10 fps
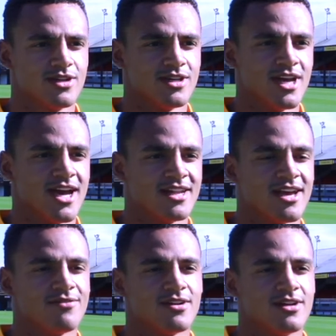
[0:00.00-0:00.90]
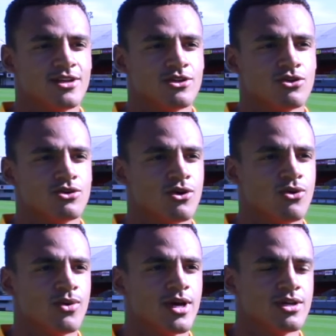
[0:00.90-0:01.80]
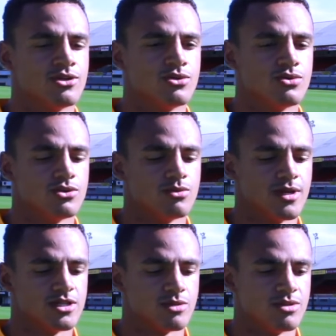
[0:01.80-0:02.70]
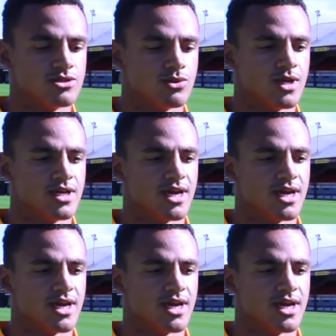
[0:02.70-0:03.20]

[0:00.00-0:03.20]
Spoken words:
Yeah, definitely. You know, you go away and you play some of these away